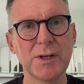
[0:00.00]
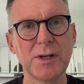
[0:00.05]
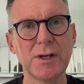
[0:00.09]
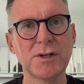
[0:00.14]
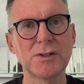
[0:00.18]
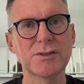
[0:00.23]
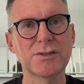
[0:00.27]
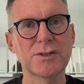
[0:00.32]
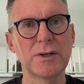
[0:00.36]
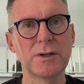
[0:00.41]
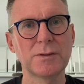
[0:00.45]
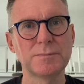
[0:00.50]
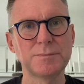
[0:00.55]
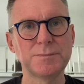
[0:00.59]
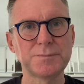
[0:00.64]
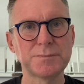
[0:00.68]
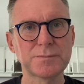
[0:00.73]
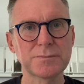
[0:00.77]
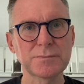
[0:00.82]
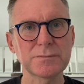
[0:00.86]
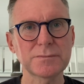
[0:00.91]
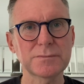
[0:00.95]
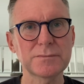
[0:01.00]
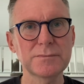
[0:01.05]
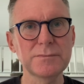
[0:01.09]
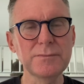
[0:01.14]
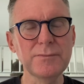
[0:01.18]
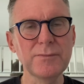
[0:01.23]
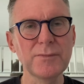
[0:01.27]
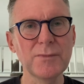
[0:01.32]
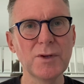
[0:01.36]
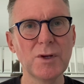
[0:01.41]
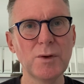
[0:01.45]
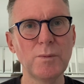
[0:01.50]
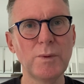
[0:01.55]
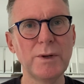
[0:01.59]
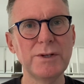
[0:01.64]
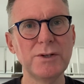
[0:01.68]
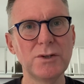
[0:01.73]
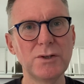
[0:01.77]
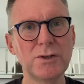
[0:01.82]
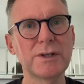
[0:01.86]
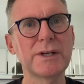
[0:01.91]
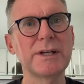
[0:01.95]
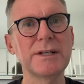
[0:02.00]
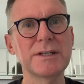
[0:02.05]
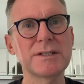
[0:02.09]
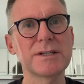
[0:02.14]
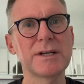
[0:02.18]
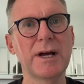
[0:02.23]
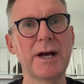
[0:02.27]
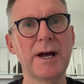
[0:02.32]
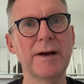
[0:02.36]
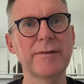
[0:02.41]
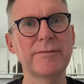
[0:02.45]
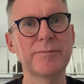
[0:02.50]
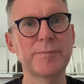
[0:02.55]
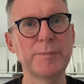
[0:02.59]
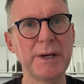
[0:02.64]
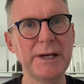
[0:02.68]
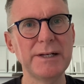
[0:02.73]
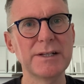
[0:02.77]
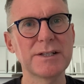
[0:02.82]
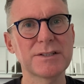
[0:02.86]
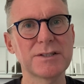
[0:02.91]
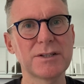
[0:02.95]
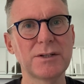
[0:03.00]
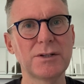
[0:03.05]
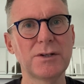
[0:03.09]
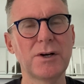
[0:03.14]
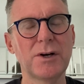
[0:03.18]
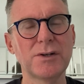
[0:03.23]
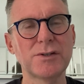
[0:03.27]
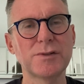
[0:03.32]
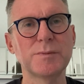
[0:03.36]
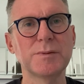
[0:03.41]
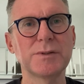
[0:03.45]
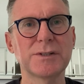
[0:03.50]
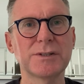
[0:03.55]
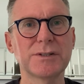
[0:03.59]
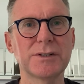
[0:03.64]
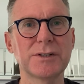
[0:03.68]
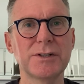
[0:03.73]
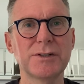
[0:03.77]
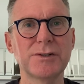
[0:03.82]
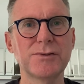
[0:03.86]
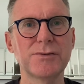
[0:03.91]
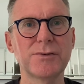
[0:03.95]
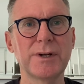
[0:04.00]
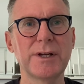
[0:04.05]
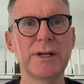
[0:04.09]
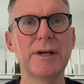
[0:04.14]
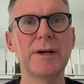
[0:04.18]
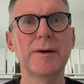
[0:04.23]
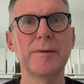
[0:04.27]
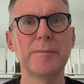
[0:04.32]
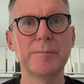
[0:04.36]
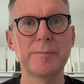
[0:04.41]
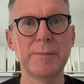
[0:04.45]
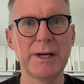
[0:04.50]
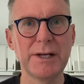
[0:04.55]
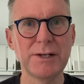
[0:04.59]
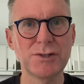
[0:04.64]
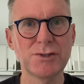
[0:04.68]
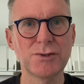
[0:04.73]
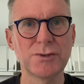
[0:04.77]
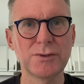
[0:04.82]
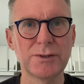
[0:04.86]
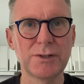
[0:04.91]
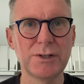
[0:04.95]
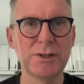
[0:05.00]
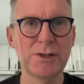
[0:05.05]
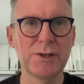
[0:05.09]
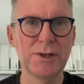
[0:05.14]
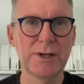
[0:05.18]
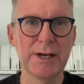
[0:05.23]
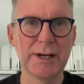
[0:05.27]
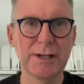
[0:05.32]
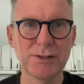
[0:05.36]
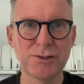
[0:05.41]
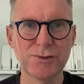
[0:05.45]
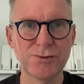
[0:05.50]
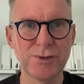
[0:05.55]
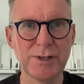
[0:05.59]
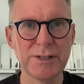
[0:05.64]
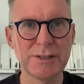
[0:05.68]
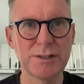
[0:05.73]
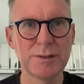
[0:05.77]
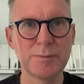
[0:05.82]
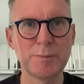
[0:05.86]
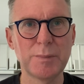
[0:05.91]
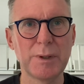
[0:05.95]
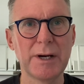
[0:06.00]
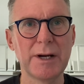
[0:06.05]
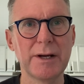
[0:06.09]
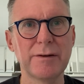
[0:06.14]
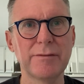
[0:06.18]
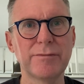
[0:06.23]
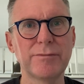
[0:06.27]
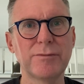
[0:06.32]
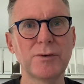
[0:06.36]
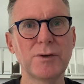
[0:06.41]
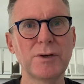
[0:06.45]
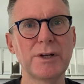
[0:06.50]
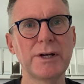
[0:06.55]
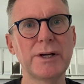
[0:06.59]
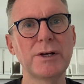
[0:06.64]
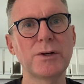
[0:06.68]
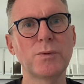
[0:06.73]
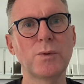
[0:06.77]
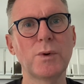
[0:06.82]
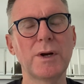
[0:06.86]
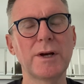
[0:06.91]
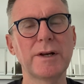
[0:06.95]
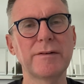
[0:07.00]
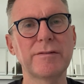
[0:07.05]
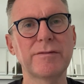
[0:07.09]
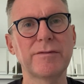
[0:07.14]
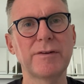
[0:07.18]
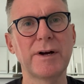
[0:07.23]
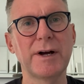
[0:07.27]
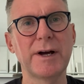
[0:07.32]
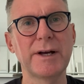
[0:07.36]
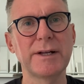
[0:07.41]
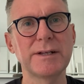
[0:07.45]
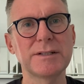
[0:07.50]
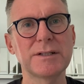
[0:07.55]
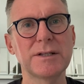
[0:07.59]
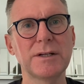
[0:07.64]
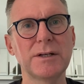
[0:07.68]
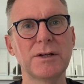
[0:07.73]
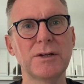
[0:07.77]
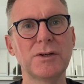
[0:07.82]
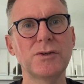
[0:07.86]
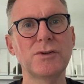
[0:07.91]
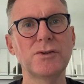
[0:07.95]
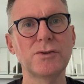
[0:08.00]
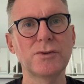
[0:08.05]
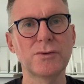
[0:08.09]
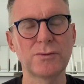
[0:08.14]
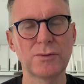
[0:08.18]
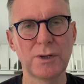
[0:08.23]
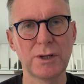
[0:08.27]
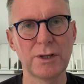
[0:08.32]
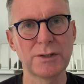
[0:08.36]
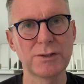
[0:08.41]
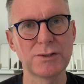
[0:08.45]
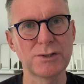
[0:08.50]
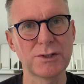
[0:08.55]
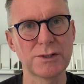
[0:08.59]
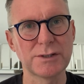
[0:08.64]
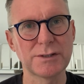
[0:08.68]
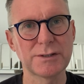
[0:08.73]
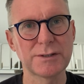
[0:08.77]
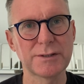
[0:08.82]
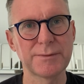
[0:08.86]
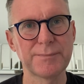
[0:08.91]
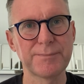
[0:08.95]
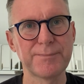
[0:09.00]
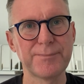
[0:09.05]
So when you're looking to have penis enlargement surgery, make sure that you get treated by a fully qualified urologist.